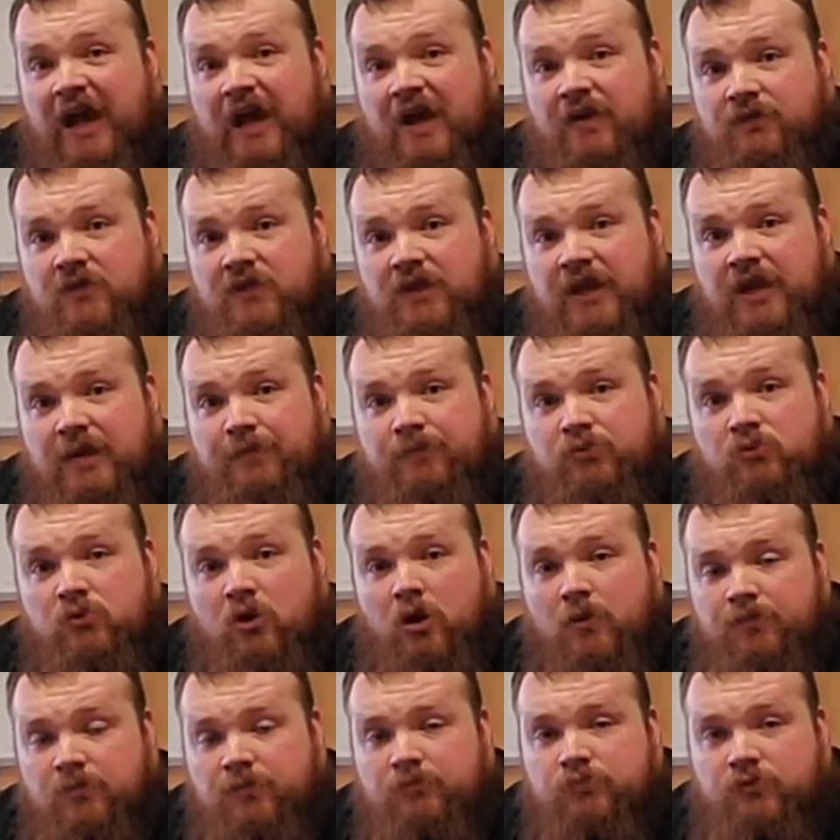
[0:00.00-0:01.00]
Having a
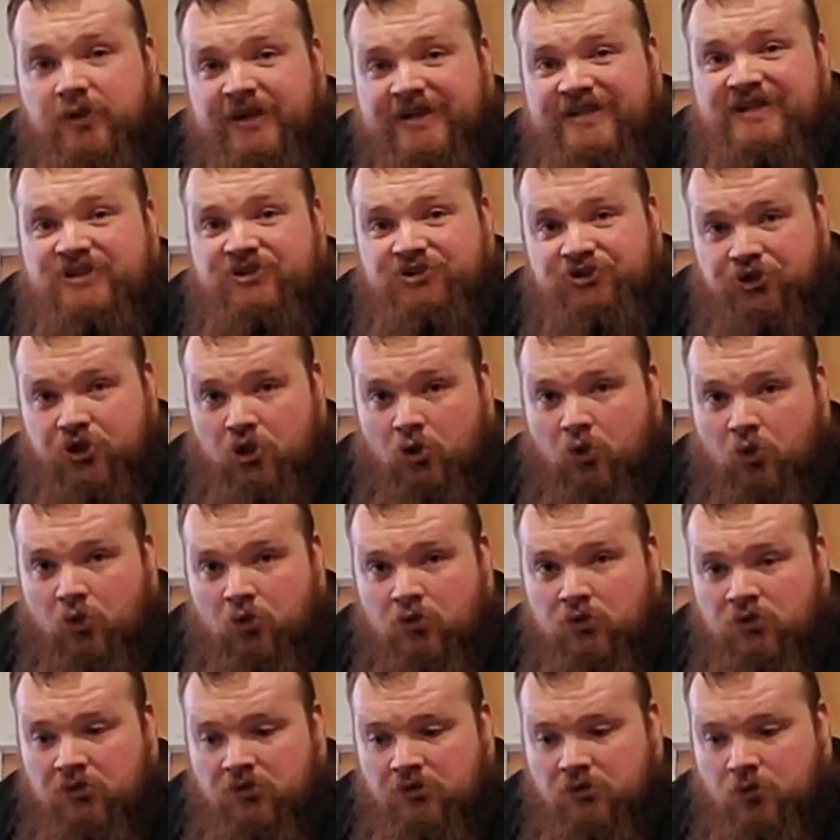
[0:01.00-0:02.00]
proper brace in your
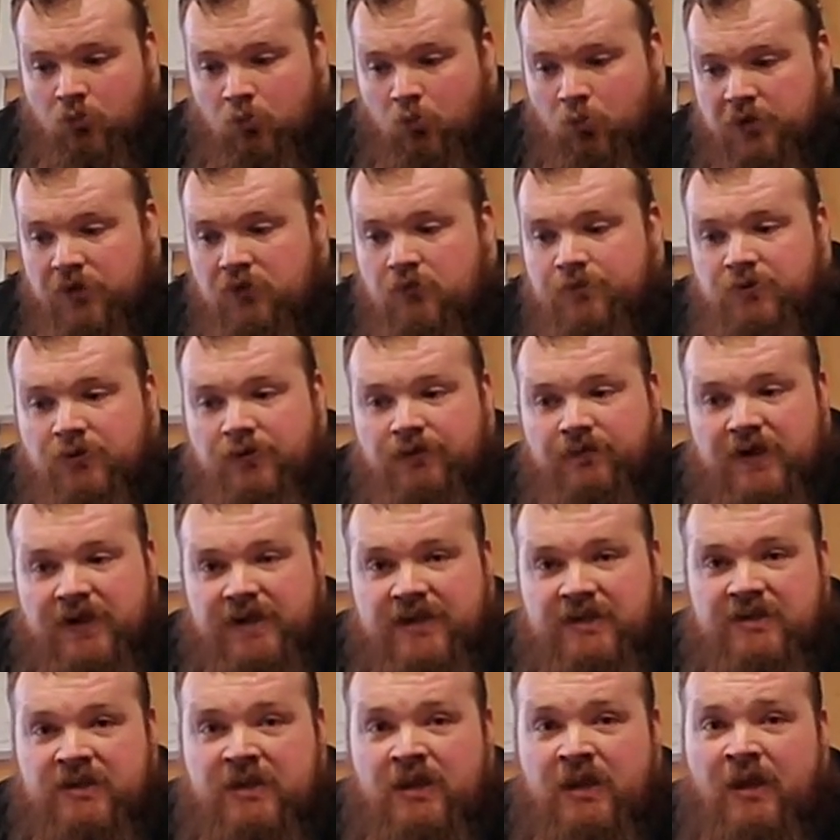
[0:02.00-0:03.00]
core will
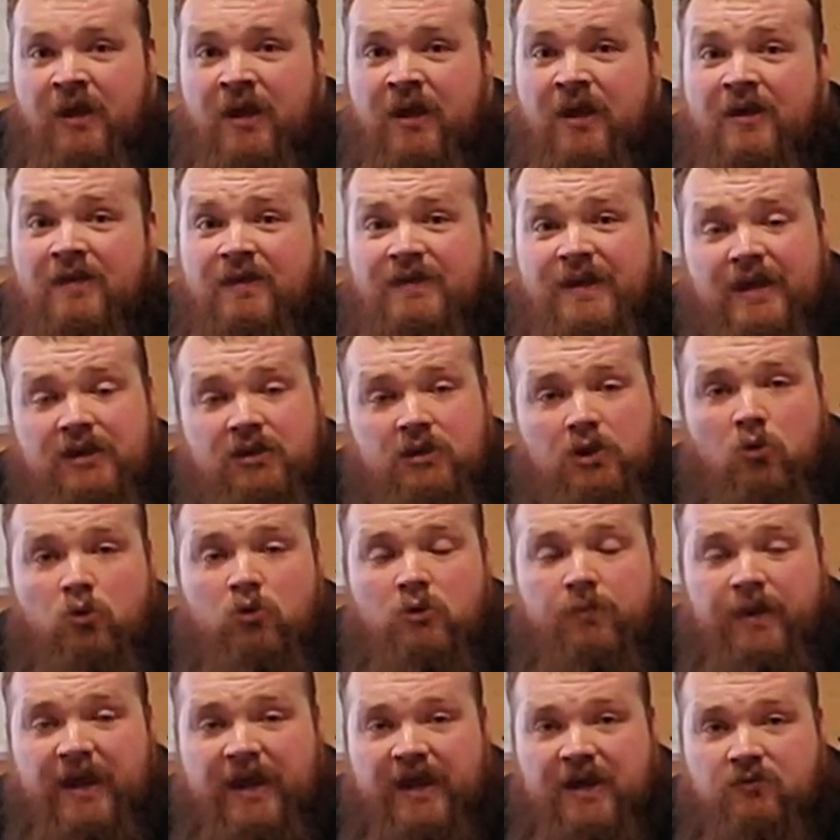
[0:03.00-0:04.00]
prevent that
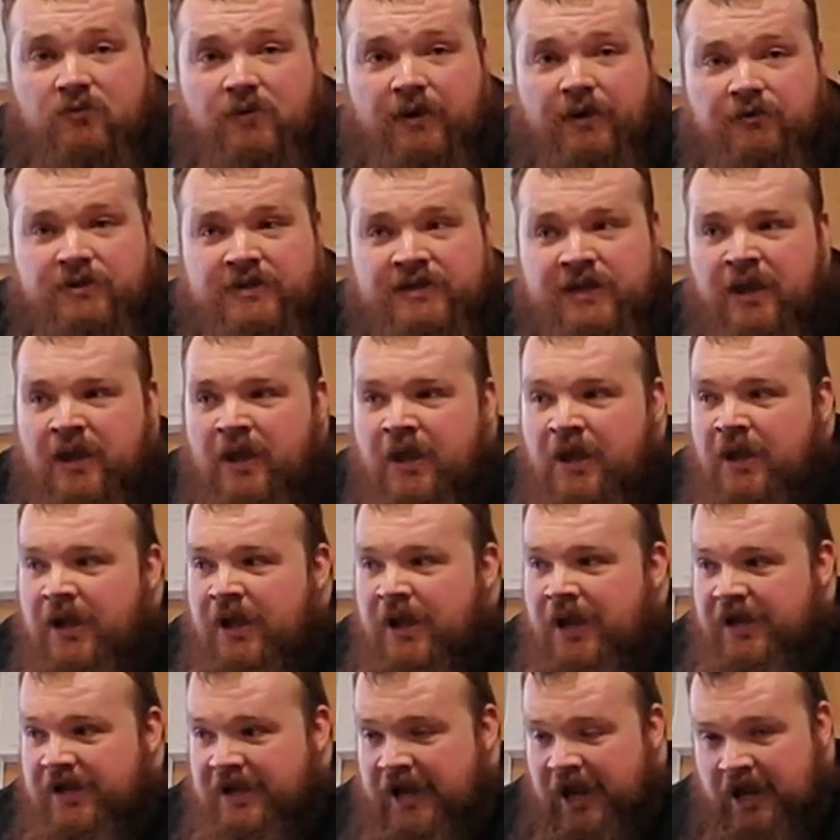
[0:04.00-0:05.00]
lower back rounding.
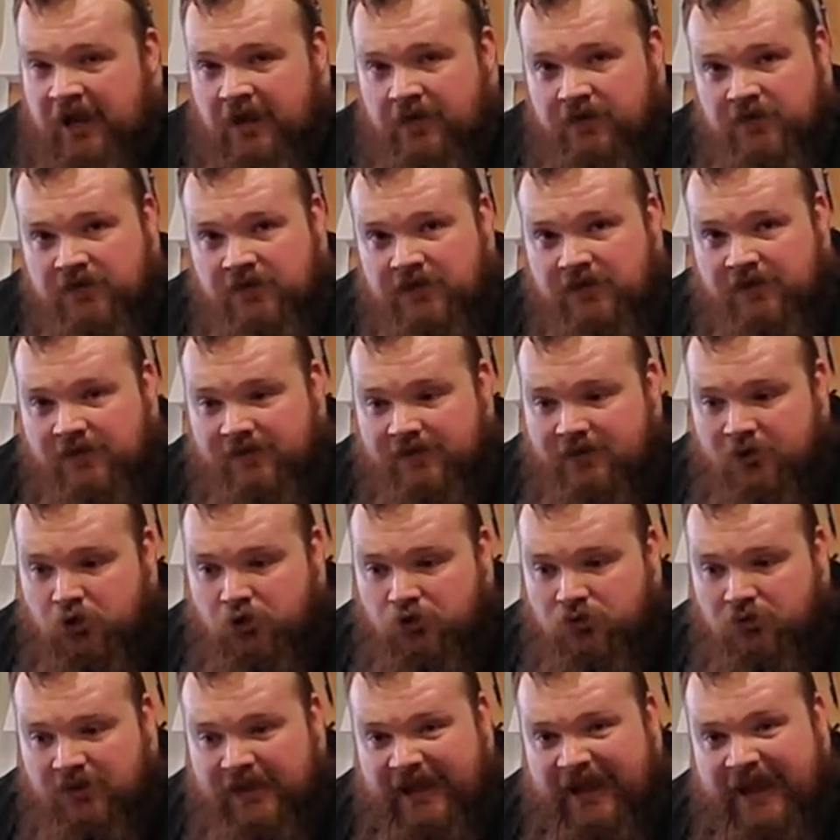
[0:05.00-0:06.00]
And having
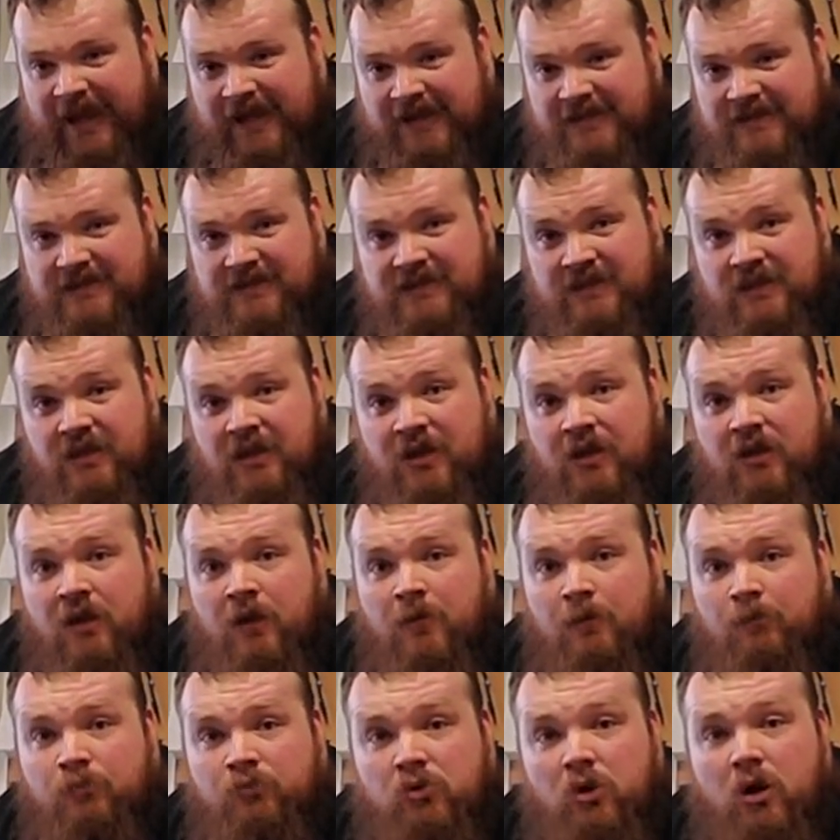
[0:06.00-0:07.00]
your lats
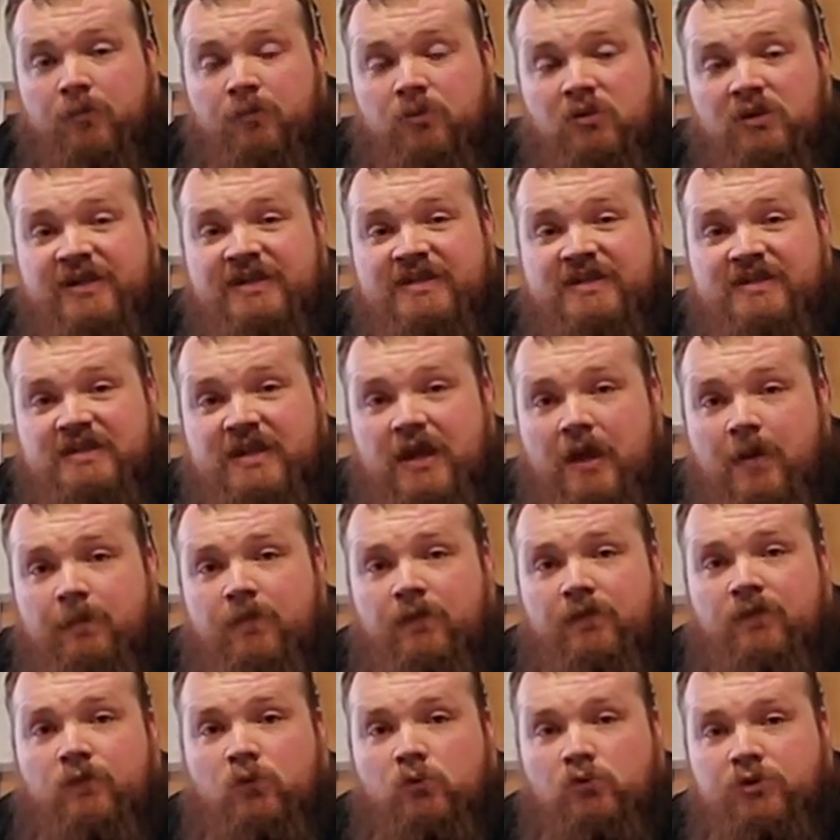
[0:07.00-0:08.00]
properly set
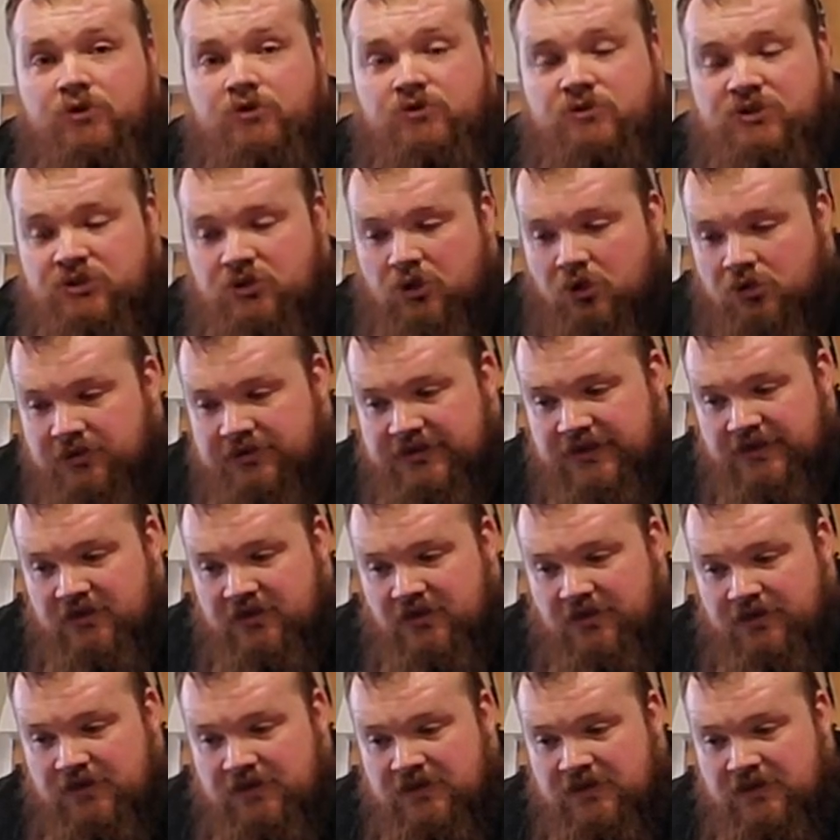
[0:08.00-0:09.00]
before you start
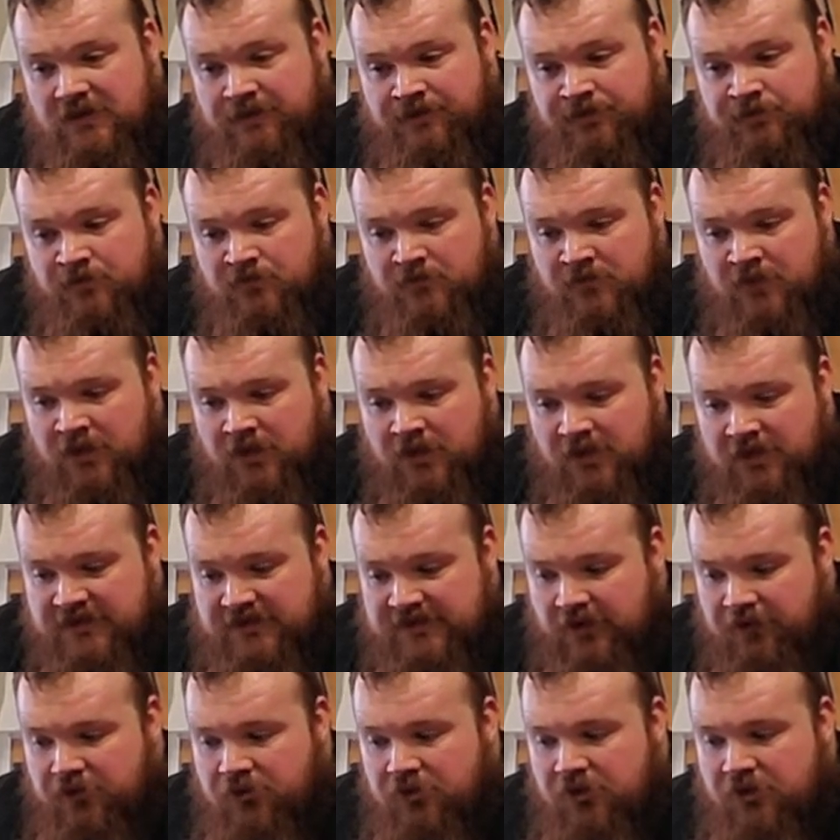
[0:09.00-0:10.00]
deadlifting is
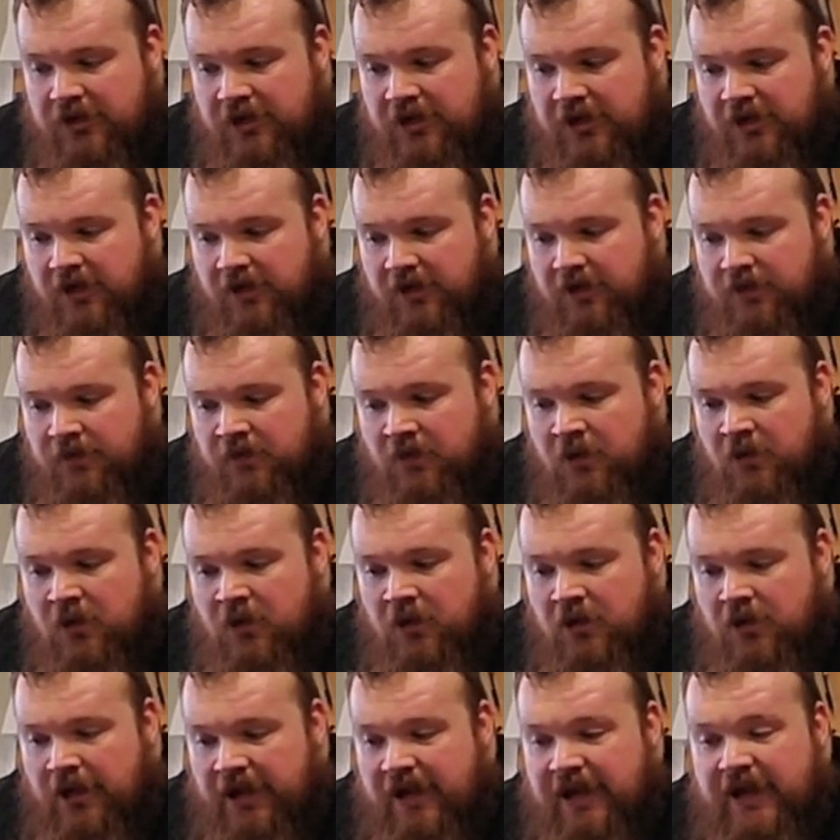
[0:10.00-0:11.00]
how you're gonna have
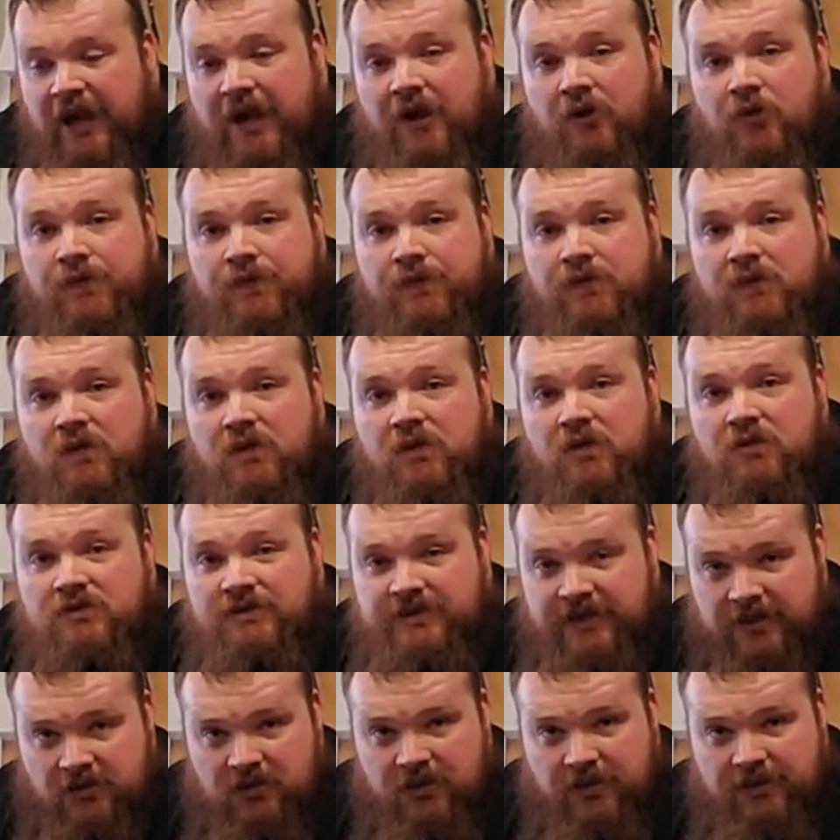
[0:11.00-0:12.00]
a healthy
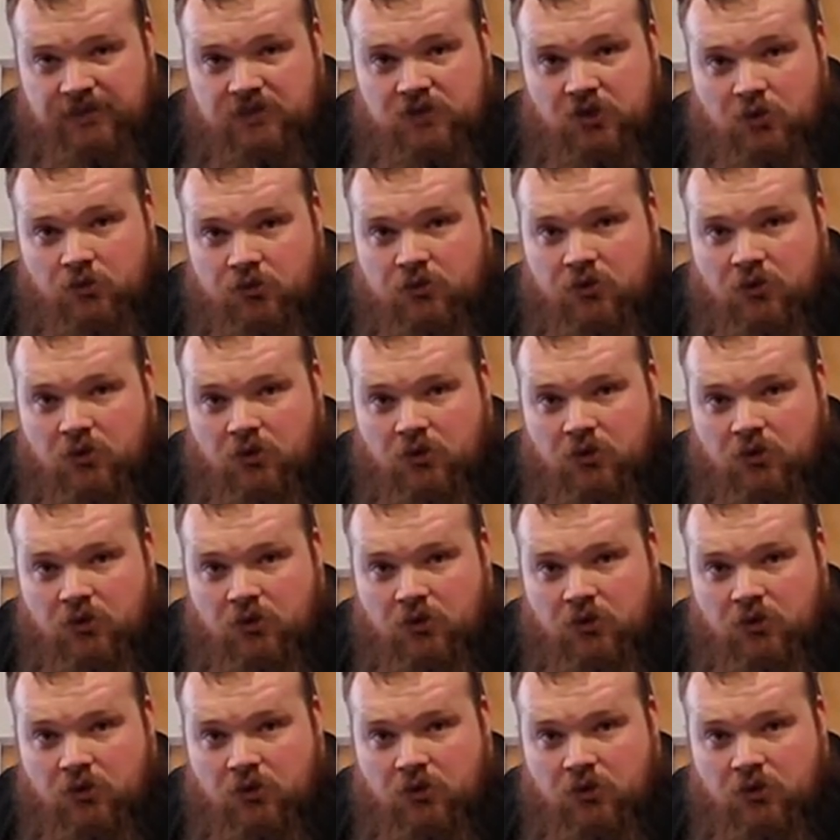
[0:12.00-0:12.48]
deadlift going